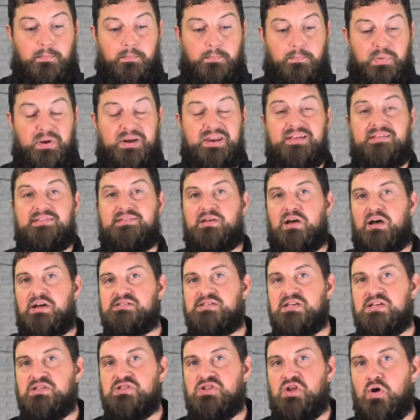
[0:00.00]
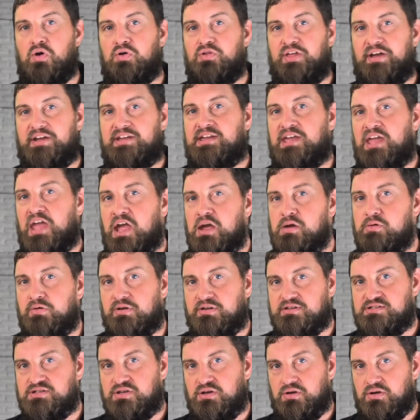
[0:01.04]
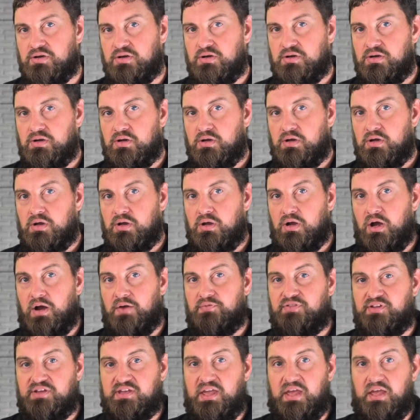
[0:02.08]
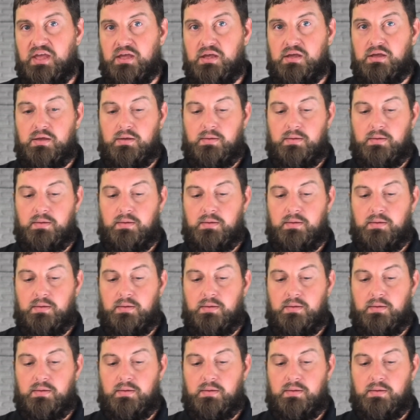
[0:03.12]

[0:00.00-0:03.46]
But he doesn't know the character of the king.